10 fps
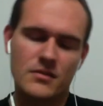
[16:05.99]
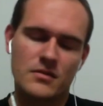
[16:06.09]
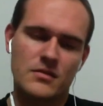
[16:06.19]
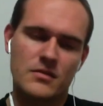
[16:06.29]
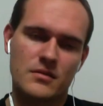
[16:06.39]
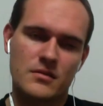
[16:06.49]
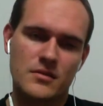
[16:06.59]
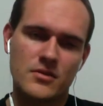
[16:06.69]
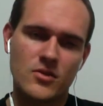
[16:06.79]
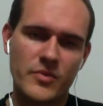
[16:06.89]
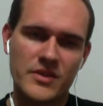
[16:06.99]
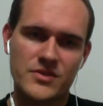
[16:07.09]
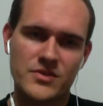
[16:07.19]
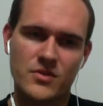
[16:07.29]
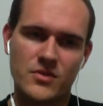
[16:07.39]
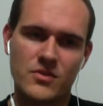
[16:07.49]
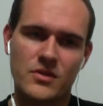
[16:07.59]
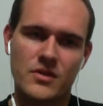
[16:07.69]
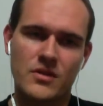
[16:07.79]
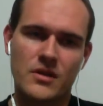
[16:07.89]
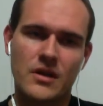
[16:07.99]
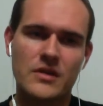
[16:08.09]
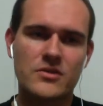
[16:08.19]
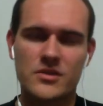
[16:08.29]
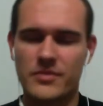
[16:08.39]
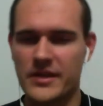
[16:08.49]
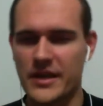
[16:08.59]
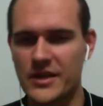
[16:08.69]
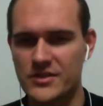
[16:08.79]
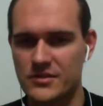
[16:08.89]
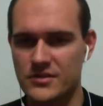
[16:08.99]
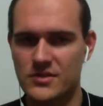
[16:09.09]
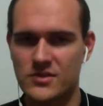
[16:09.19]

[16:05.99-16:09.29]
comics on Android applications.